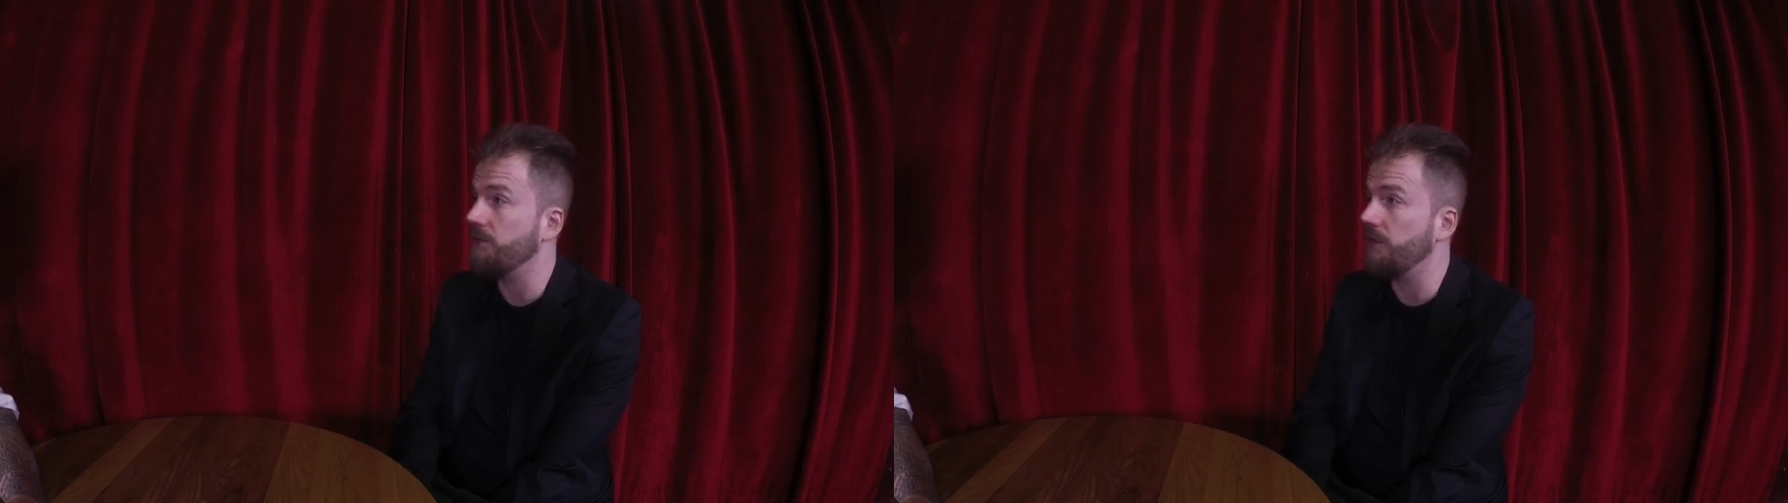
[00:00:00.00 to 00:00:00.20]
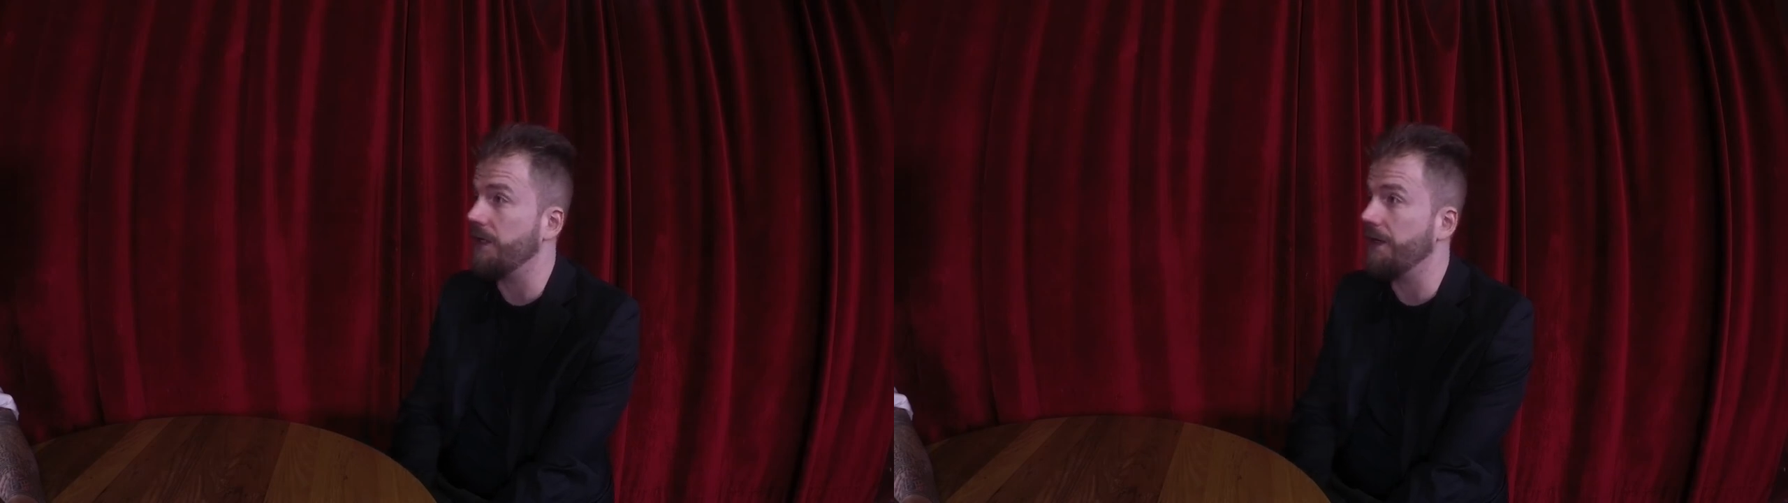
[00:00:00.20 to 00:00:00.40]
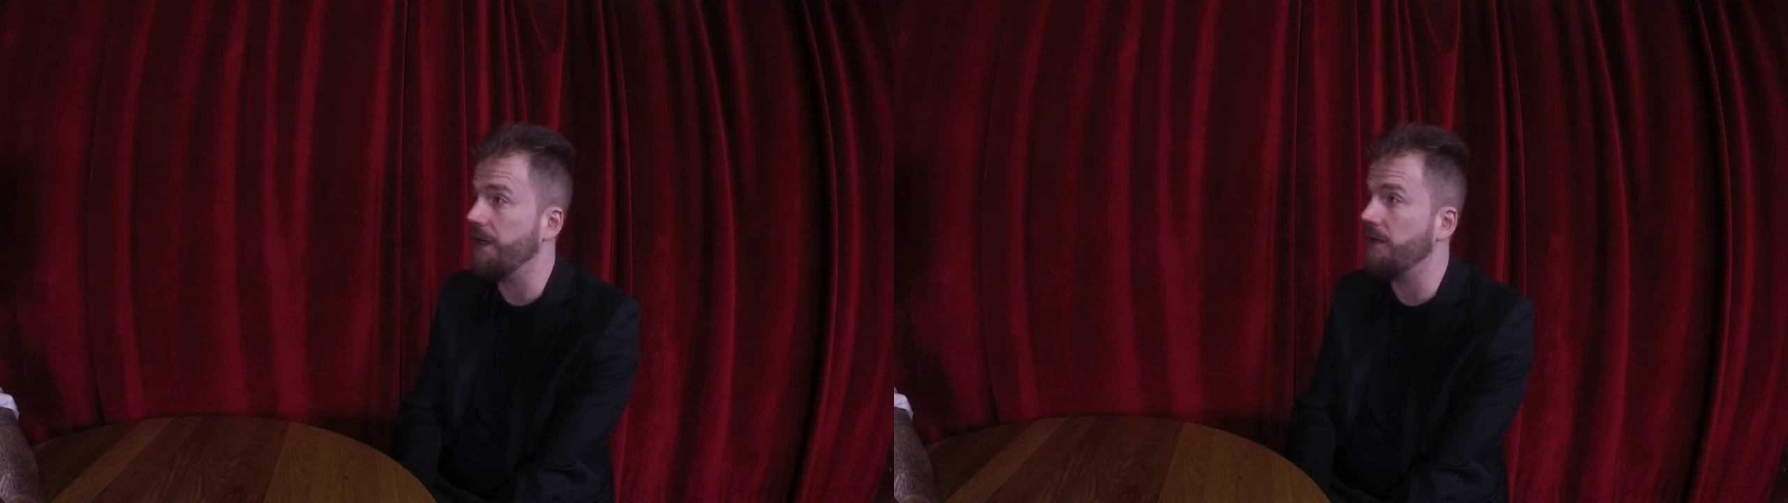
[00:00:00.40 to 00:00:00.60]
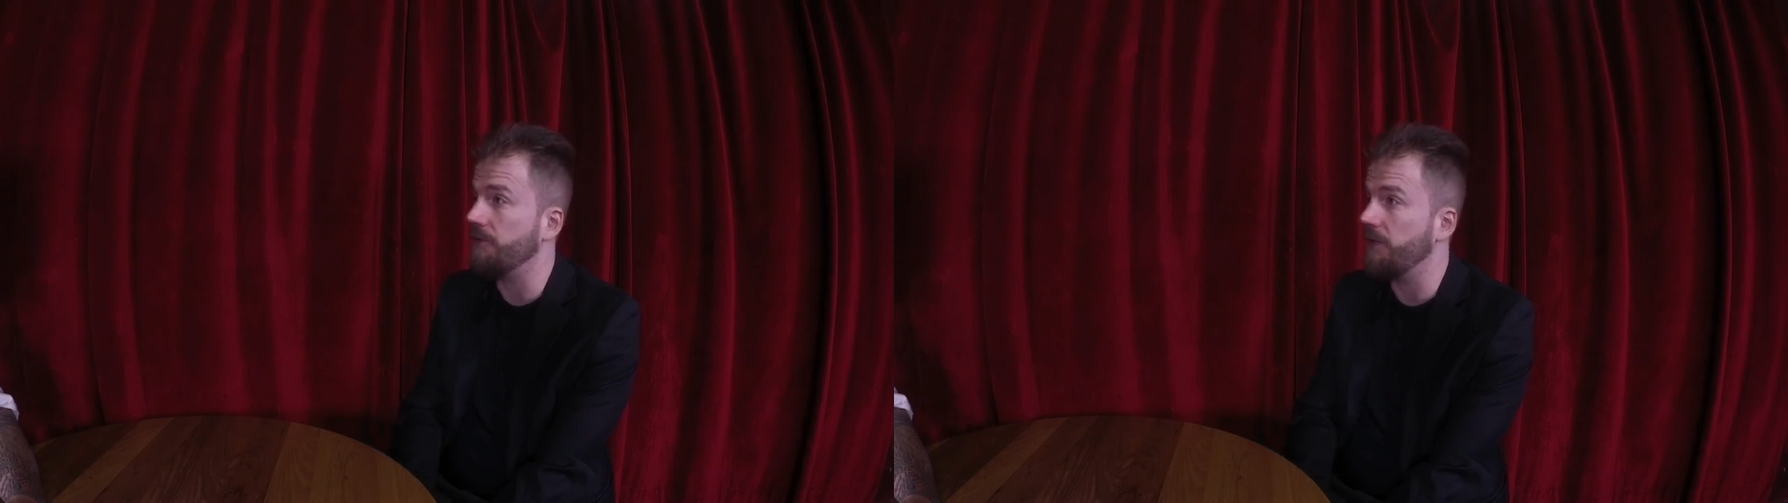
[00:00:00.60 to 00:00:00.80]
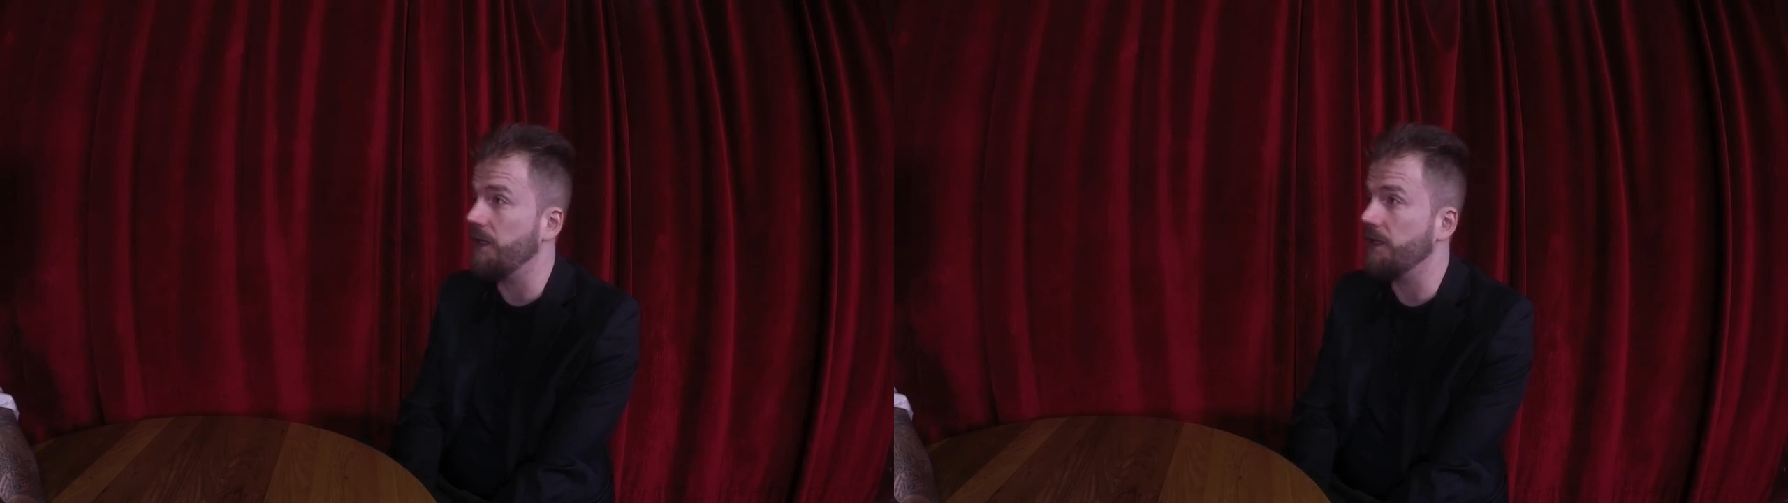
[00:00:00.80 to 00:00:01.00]
for Get Out,
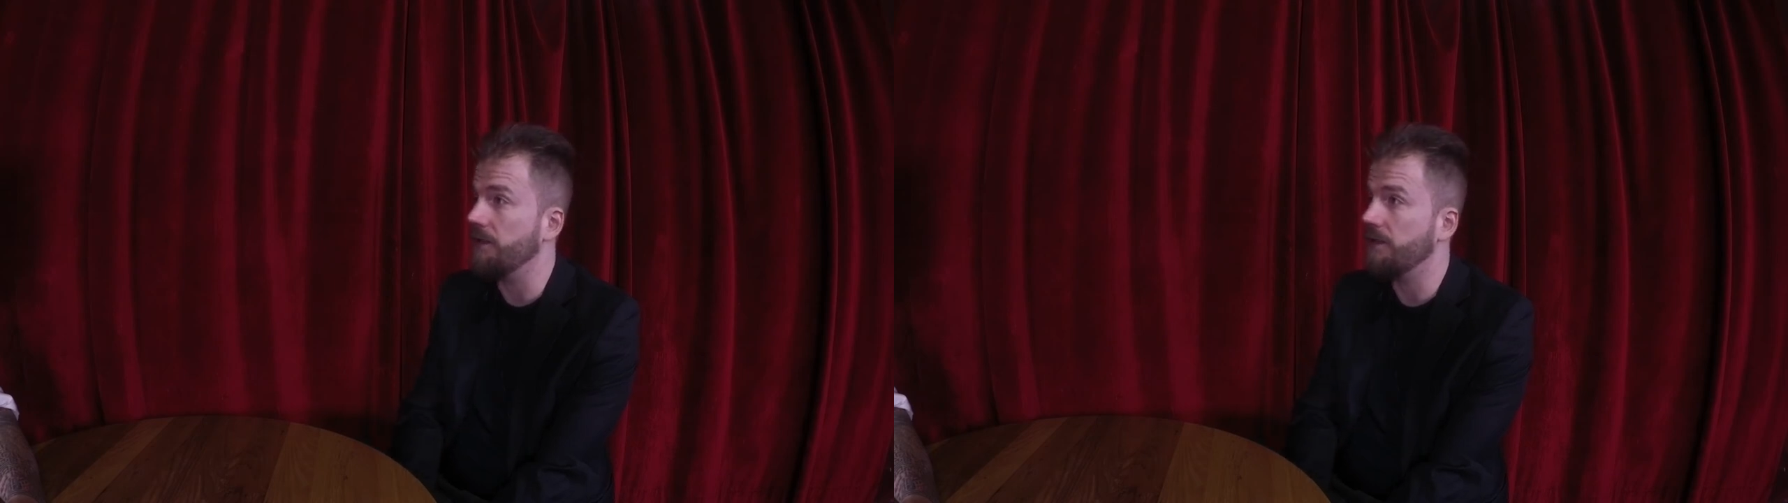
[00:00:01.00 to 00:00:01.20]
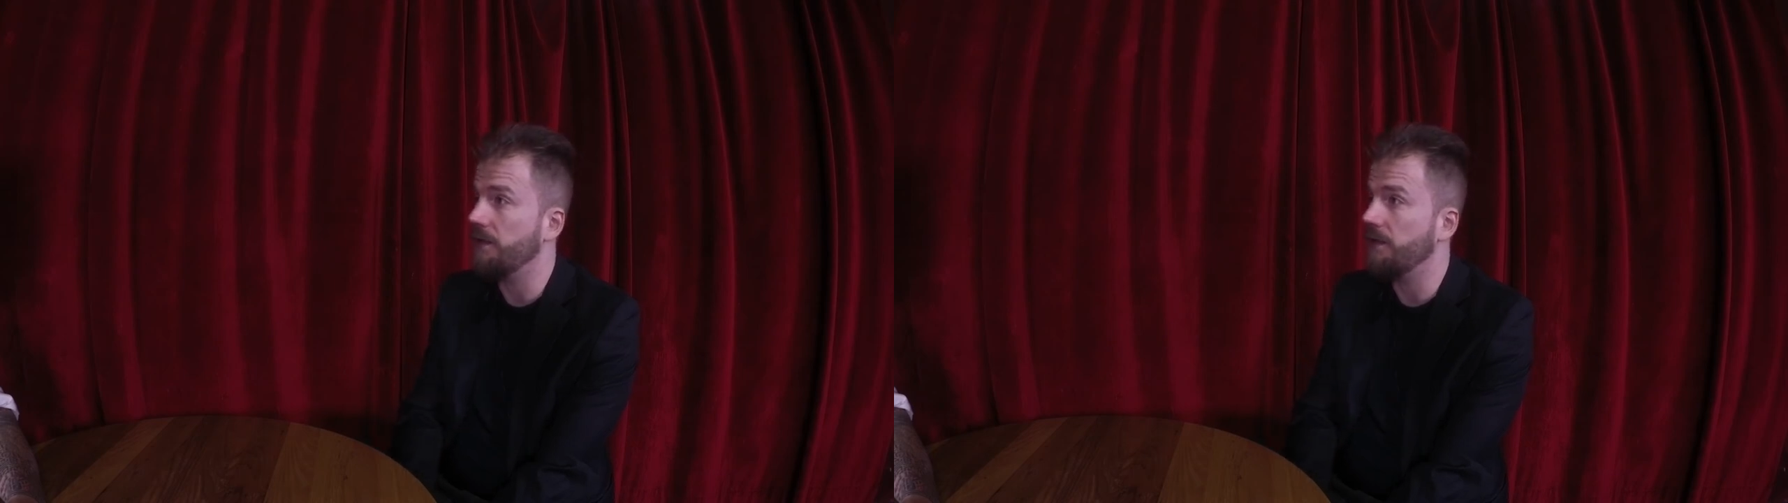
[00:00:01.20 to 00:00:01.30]
really